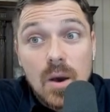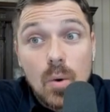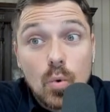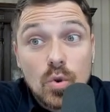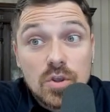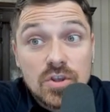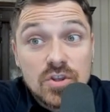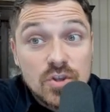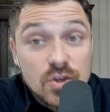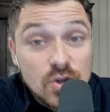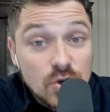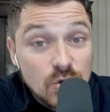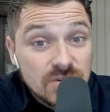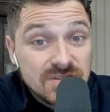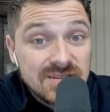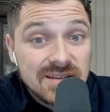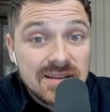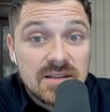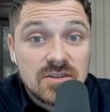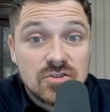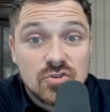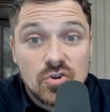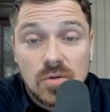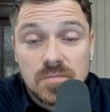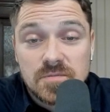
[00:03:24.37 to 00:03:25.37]

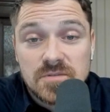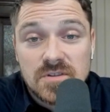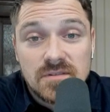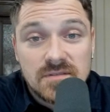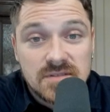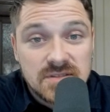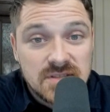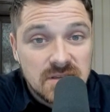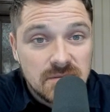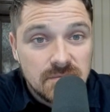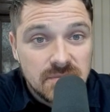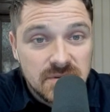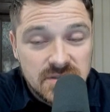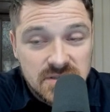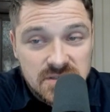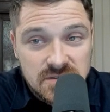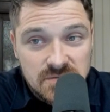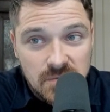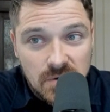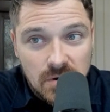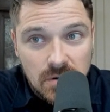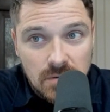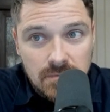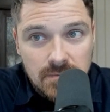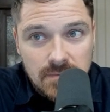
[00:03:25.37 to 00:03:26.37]
using drop servicing business
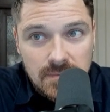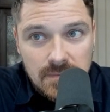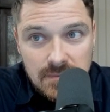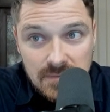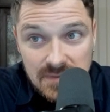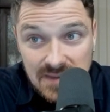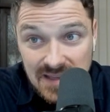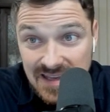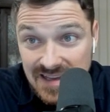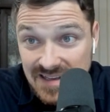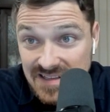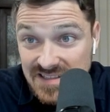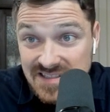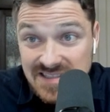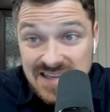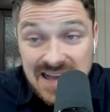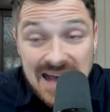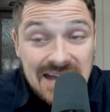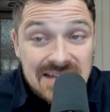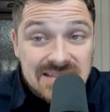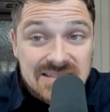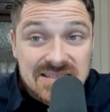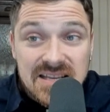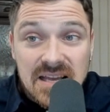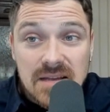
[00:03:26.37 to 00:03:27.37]
model. The
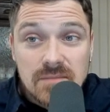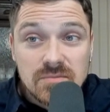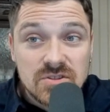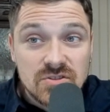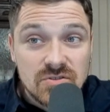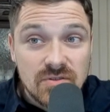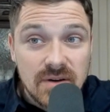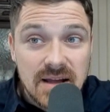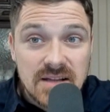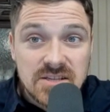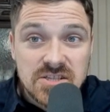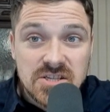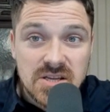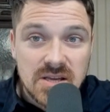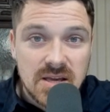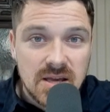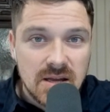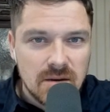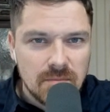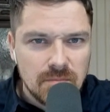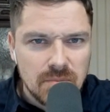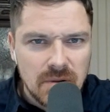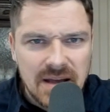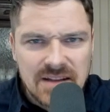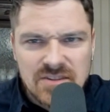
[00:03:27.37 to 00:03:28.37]
exact same strategy can
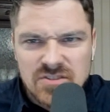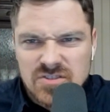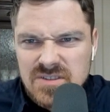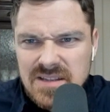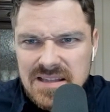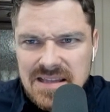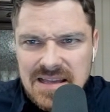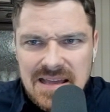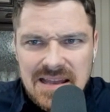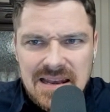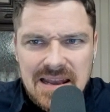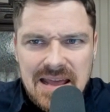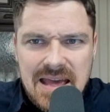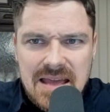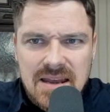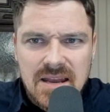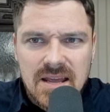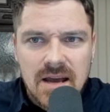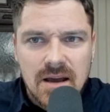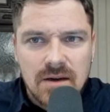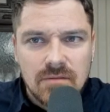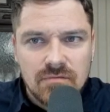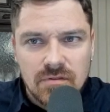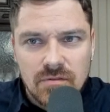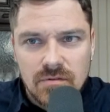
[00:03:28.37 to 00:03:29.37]
apply to in any
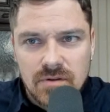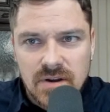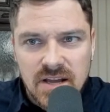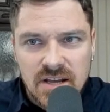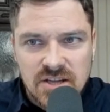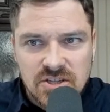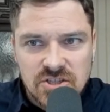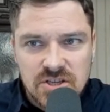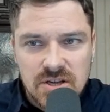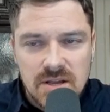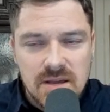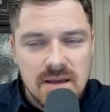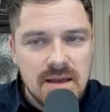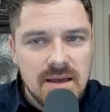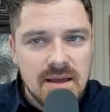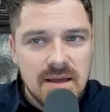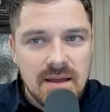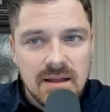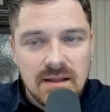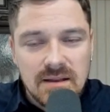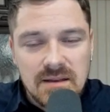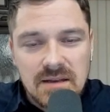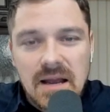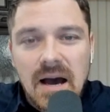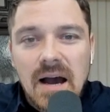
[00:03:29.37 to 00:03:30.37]
other niche.
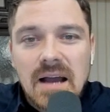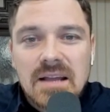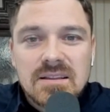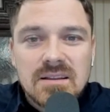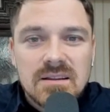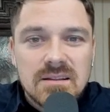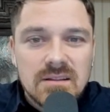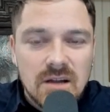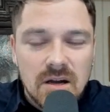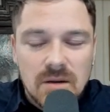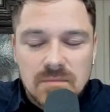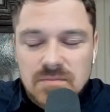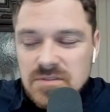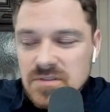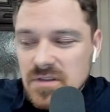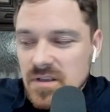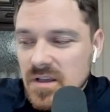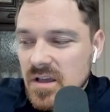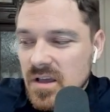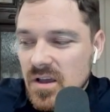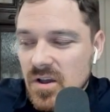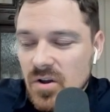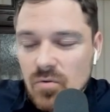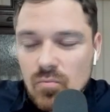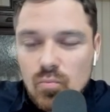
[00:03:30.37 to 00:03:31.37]
Nightclubs,
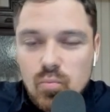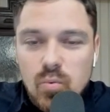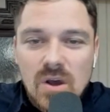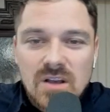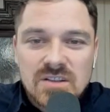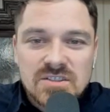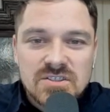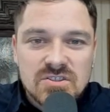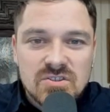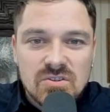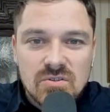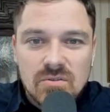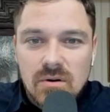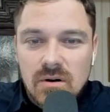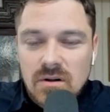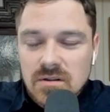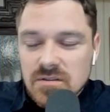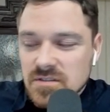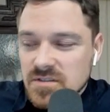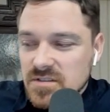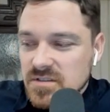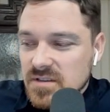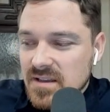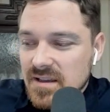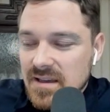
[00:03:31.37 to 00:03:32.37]

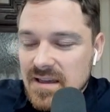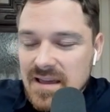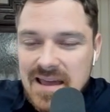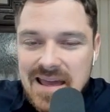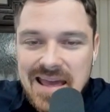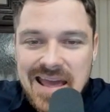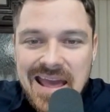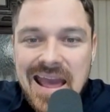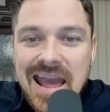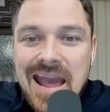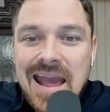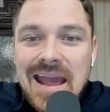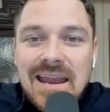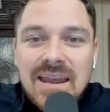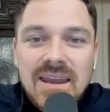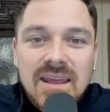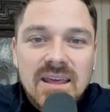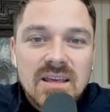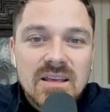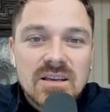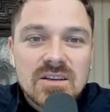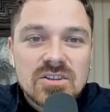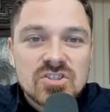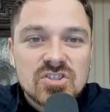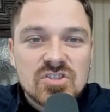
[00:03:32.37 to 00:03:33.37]
restaurants,
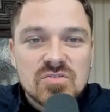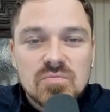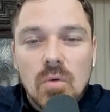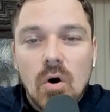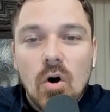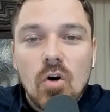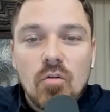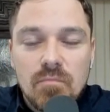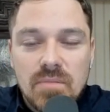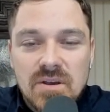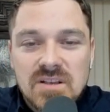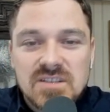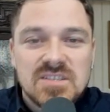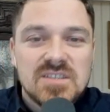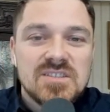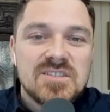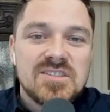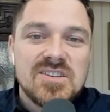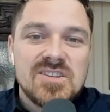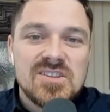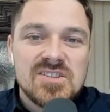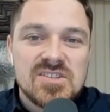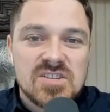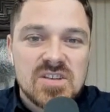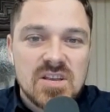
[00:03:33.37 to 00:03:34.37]
any small
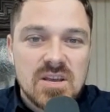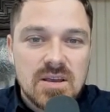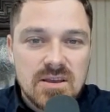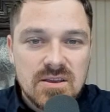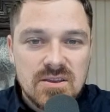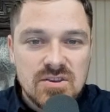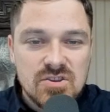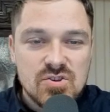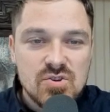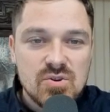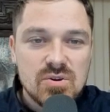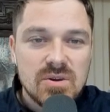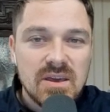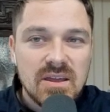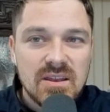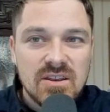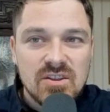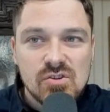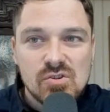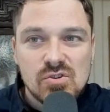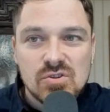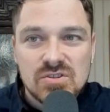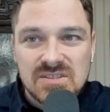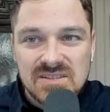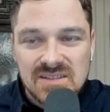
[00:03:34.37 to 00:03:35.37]
businesses, you can
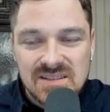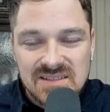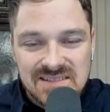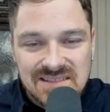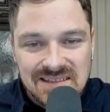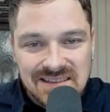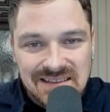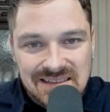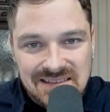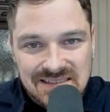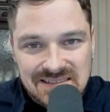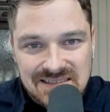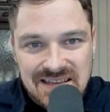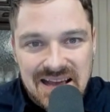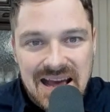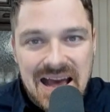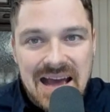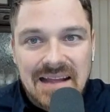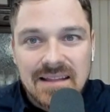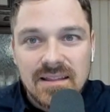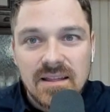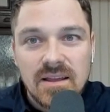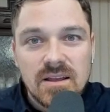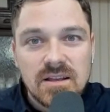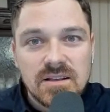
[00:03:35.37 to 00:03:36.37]
use this
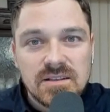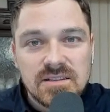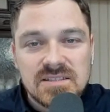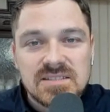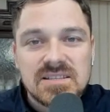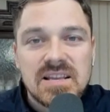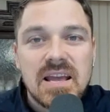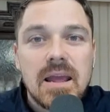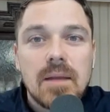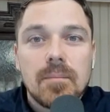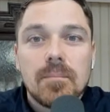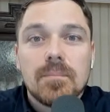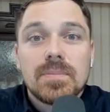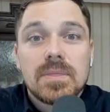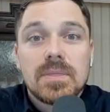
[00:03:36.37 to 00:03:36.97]
exact same